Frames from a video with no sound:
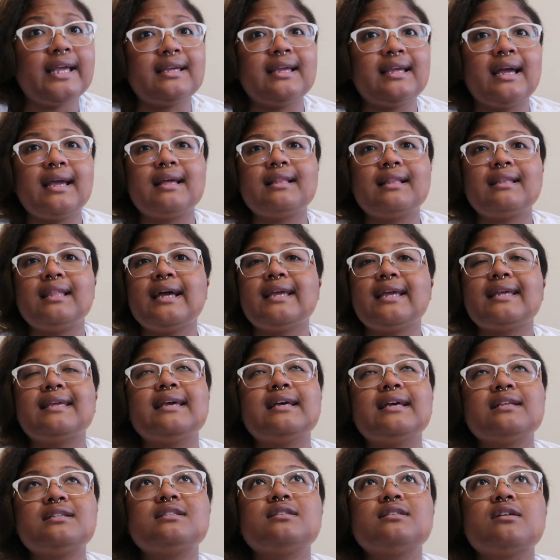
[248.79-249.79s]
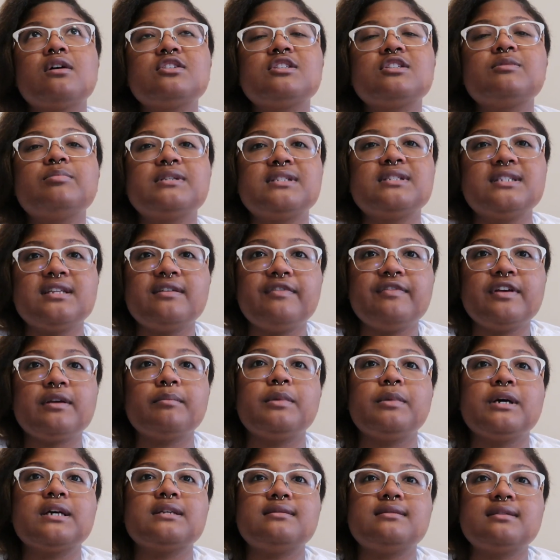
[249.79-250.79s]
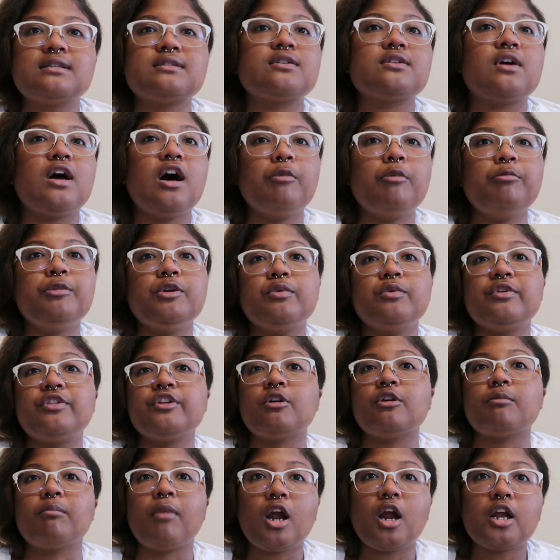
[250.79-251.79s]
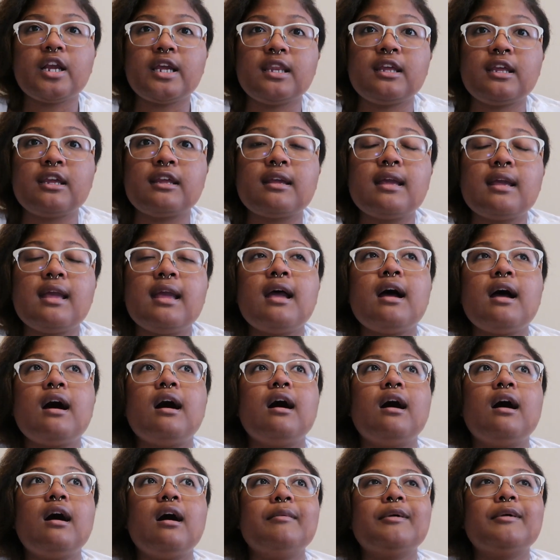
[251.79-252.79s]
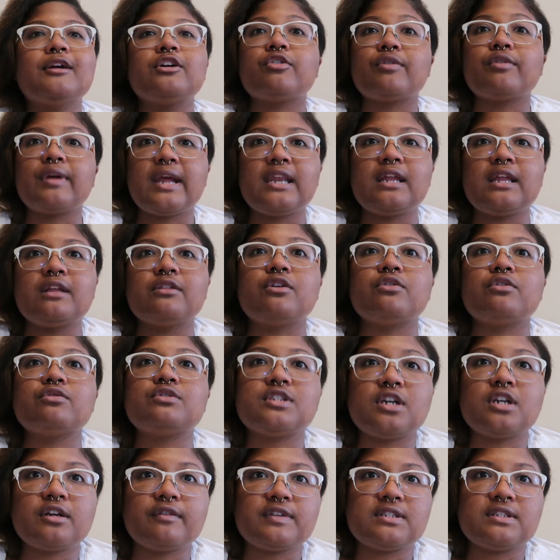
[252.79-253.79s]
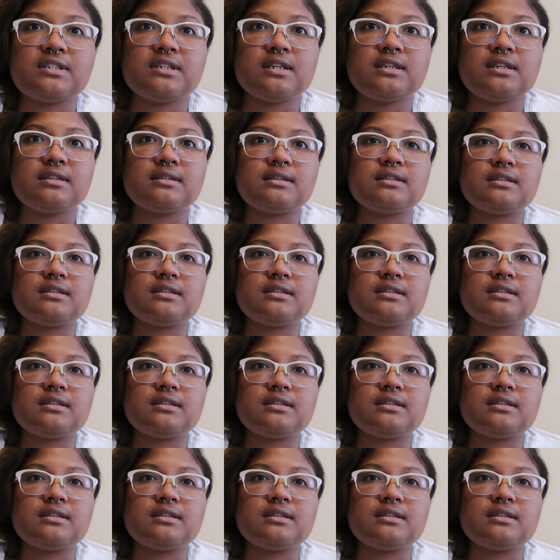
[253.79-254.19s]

Get so specific, because this will help you with your marketing and creating those services.